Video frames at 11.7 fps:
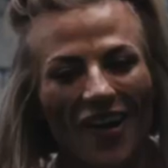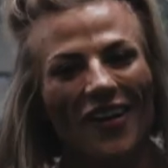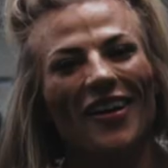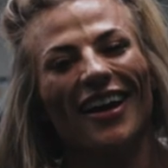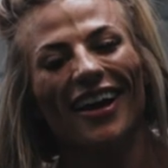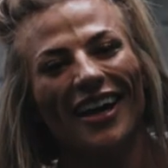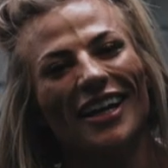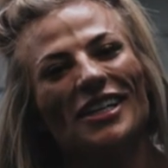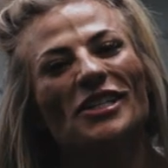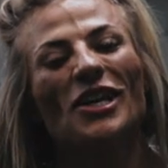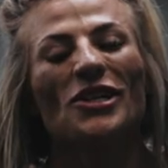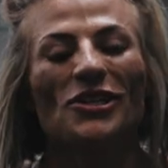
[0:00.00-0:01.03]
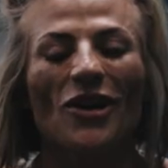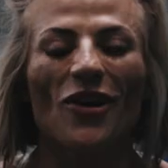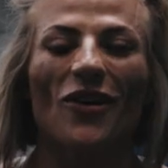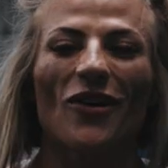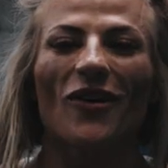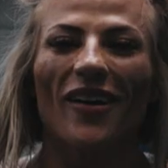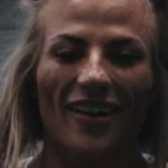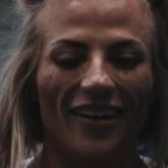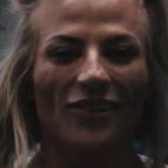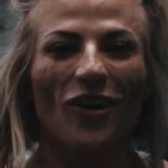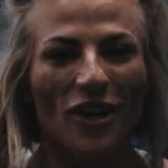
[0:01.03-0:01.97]
All right, guys. So
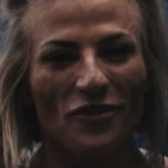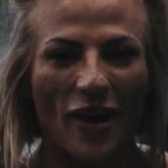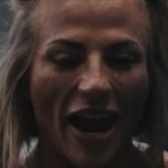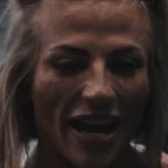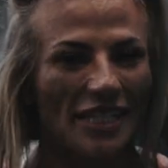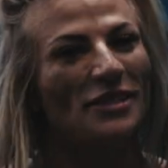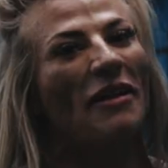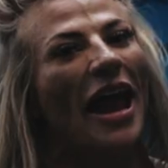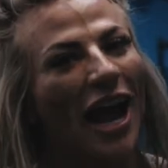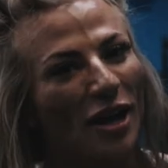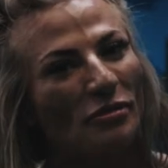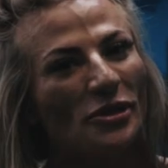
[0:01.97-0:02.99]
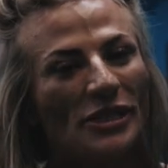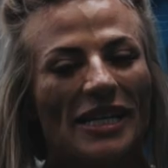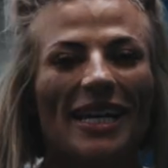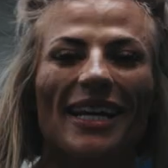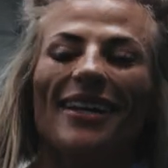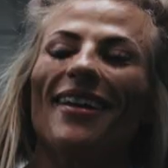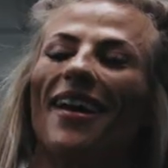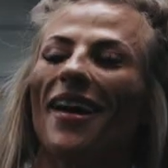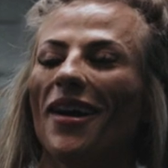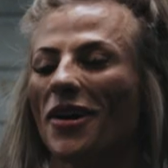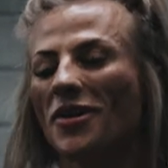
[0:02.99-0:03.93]
a lot of you ask my ab routine.
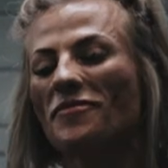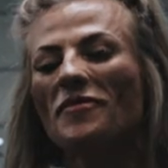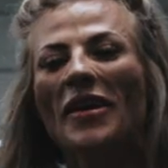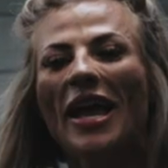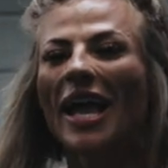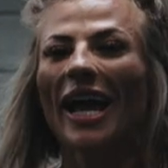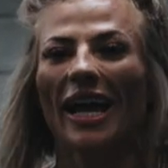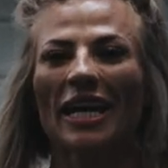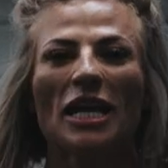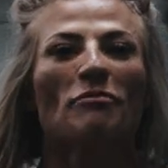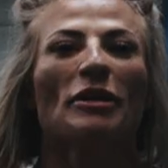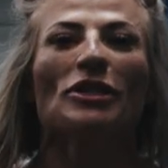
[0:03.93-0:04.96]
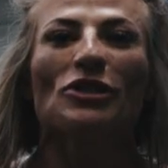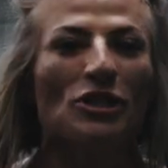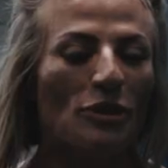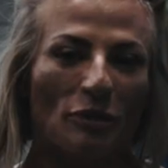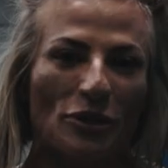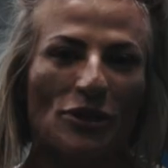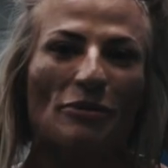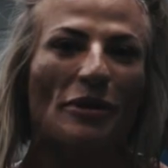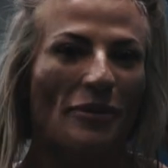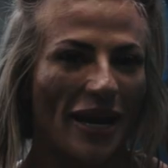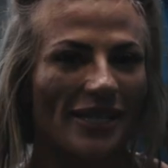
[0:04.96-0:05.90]
I keep it super,
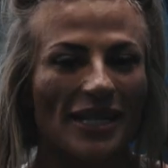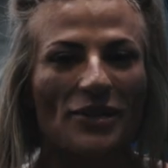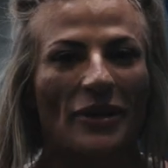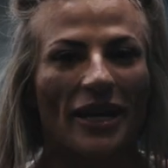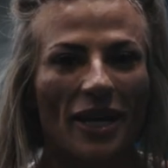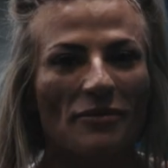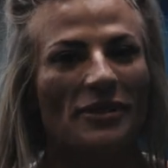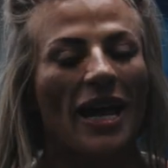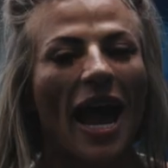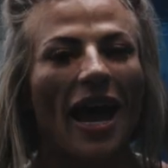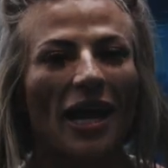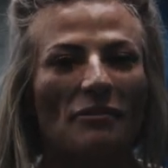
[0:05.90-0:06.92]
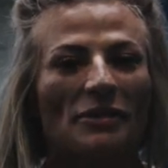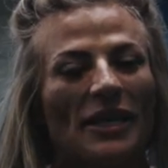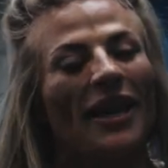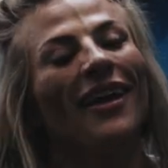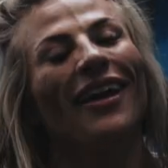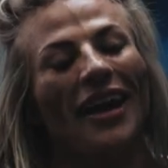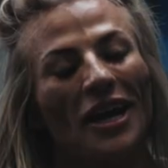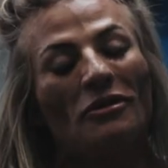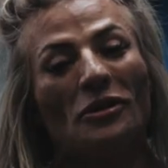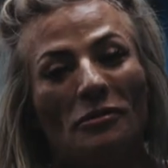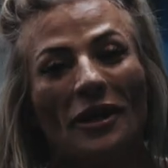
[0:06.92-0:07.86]
super basic when it comes to abs.
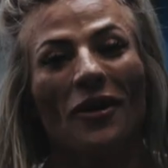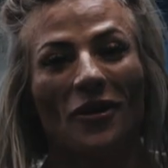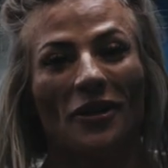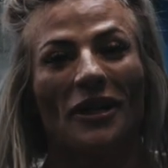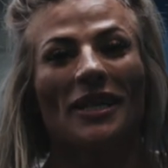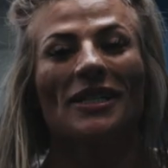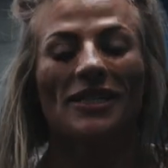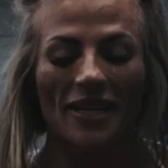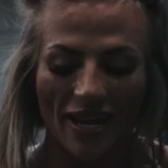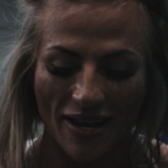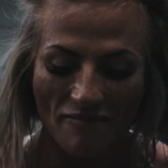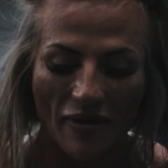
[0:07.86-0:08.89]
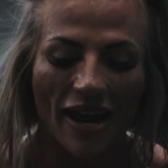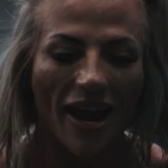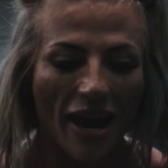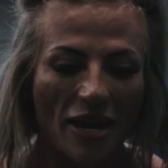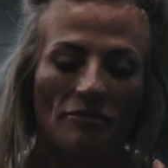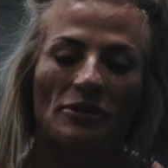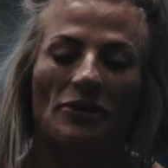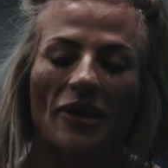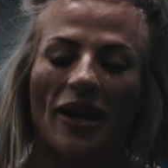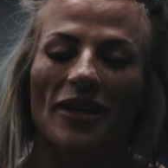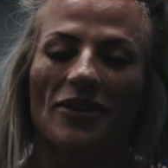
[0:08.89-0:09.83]
I will be honest, my abs
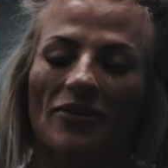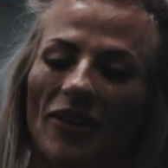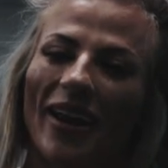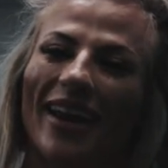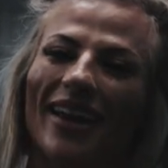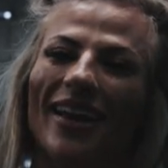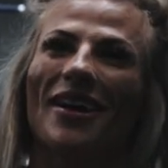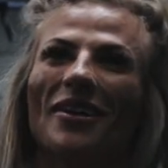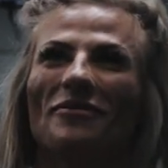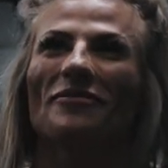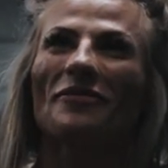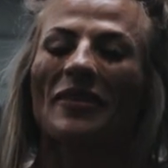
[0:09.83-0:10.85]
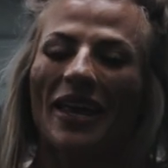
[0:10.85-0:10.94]
are kind of like, I